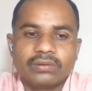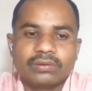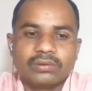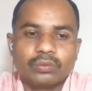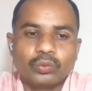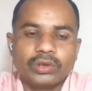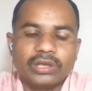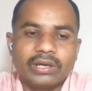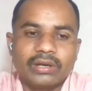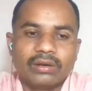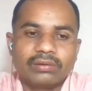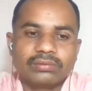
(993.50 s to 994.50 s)
we
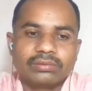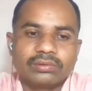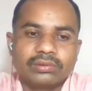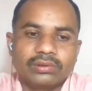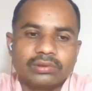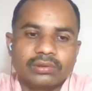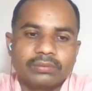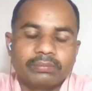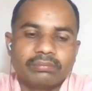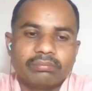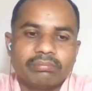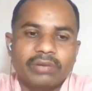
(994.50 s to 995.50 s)
have
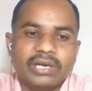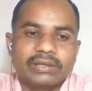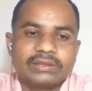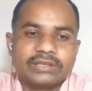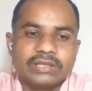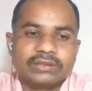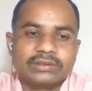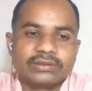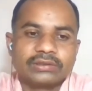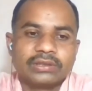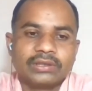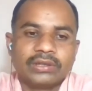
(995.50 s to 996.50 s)
made a
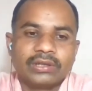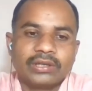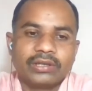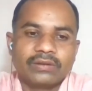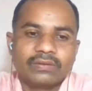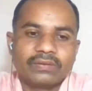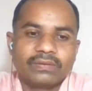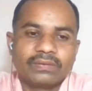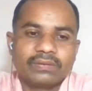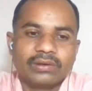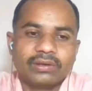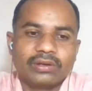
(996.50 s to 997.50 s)
chunks
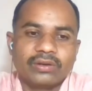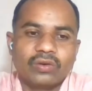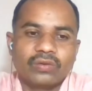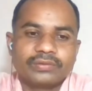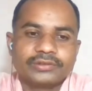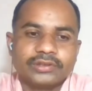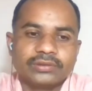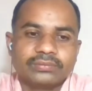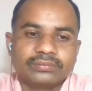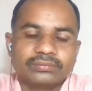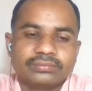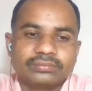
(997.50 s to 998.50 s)
if of
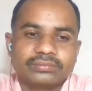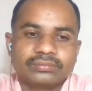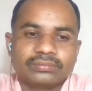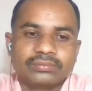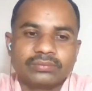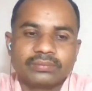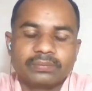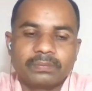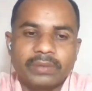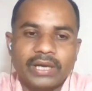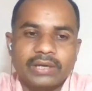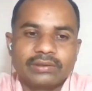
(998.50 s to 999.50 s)
some
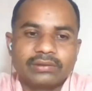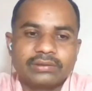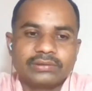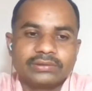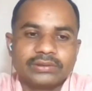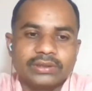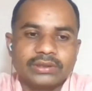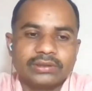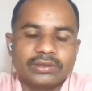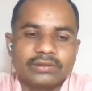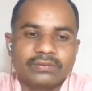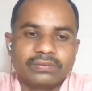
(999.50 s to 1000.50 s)
patterns,
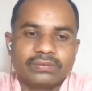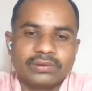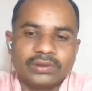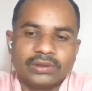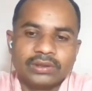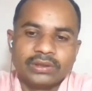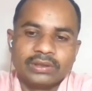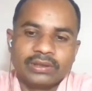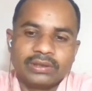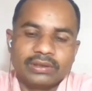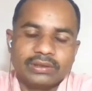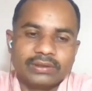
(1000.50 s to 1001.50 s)
and if
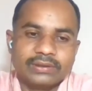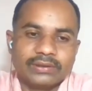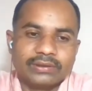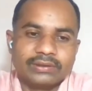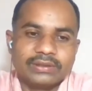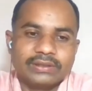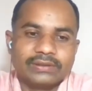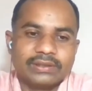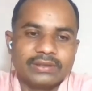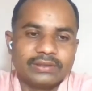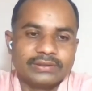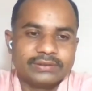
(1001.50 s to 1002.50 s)
these
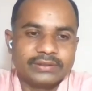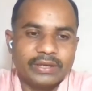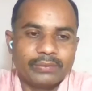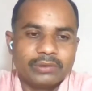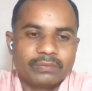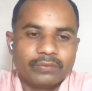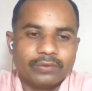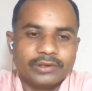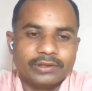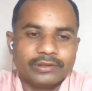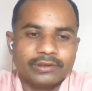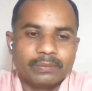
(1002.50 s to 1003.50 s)
are 7, for
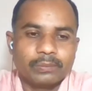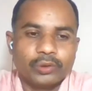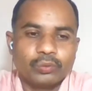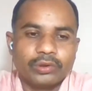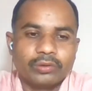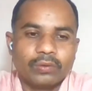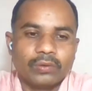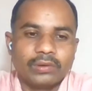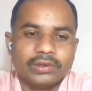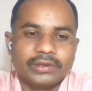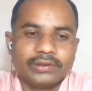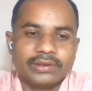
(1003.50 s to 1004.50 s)
example, we
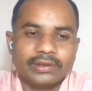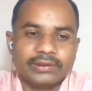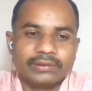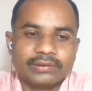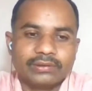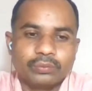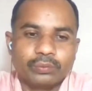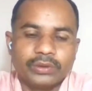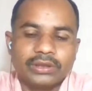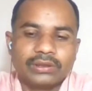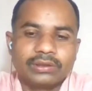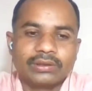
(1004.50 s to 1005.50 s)
call it as a
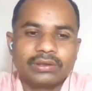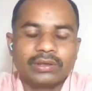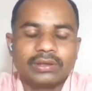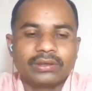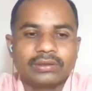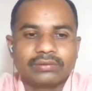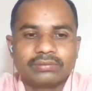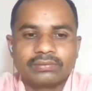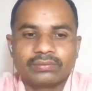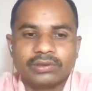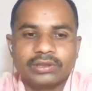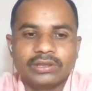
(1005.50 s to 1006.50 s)
week, and
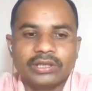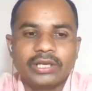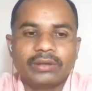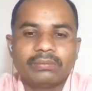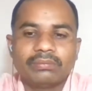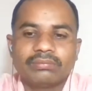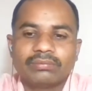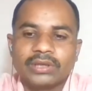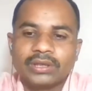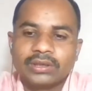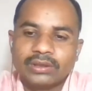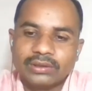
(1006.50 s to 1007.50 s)
we name
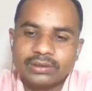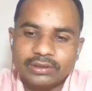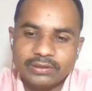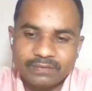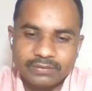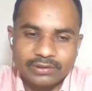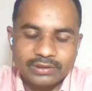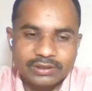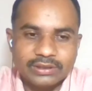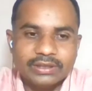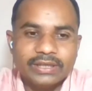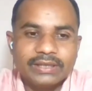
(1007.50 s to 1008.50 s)
the
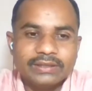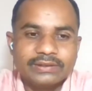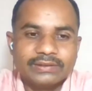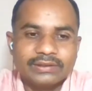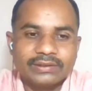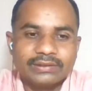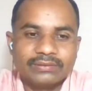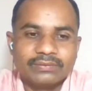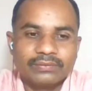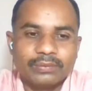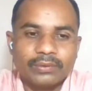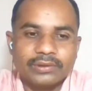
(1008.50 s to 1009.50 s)
different days in
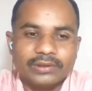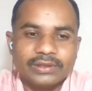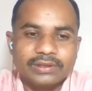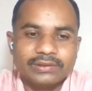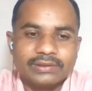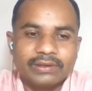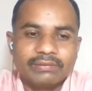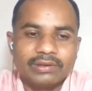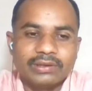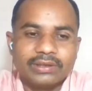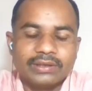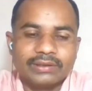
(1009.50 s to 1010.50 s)
for these
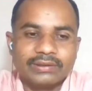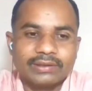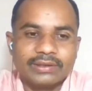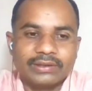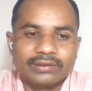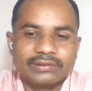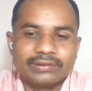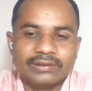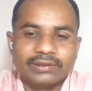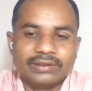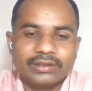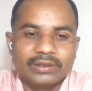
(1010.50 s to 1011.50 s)
7 days like
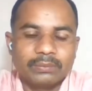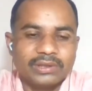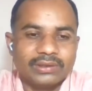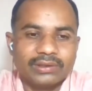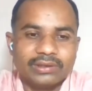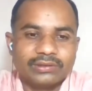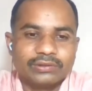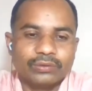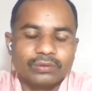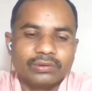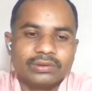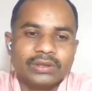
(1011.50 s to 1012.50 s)
Sunday, Monday, and
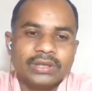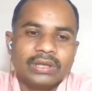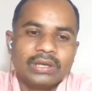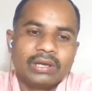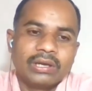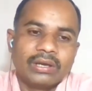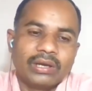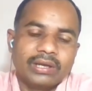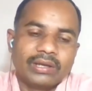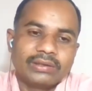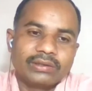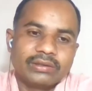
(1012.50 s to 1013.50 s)
so on.
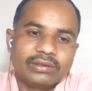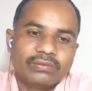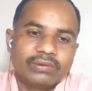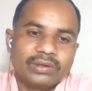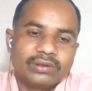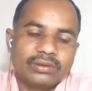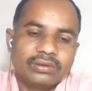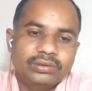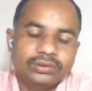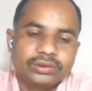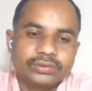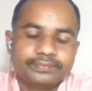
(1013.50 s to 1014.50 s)
And even
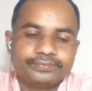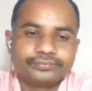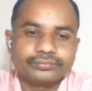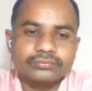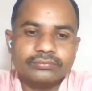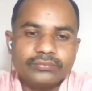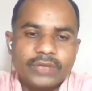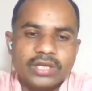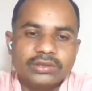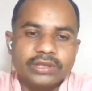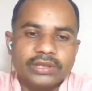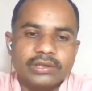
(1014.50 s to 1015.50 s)

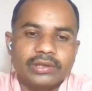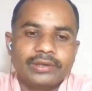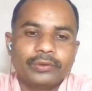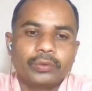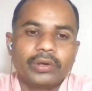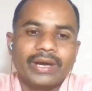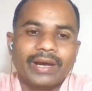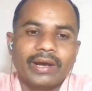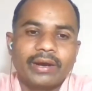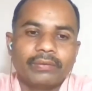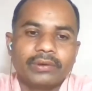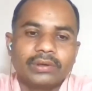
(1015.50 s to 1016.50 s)
generally we
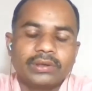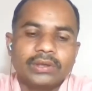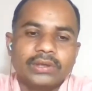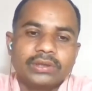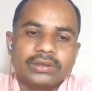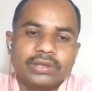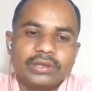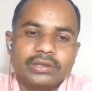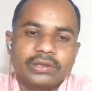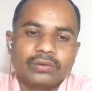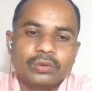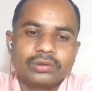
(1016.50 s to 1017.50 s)
have
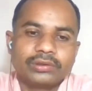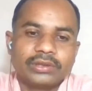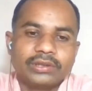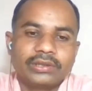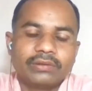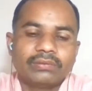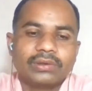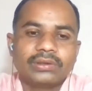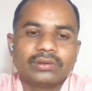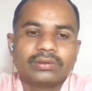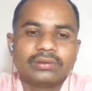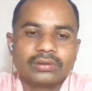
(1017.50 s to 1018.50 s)
30 or
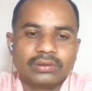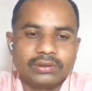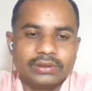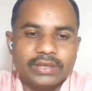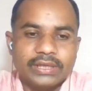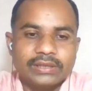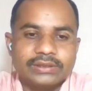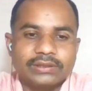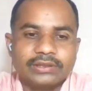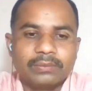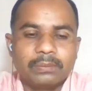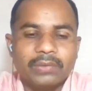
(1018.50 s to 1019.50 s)
31 days
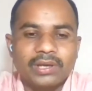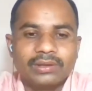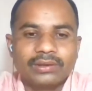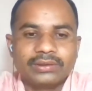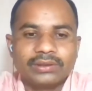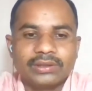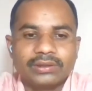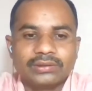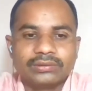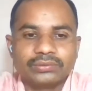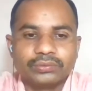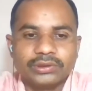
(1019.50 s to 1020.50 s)
in a month,
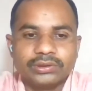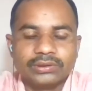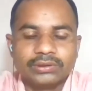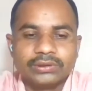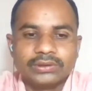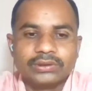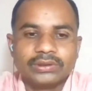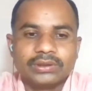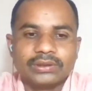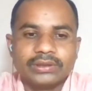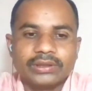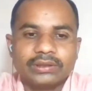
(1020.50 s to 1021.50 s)
and we
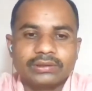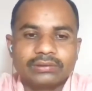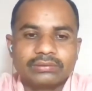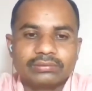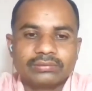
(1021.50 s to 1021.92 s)
again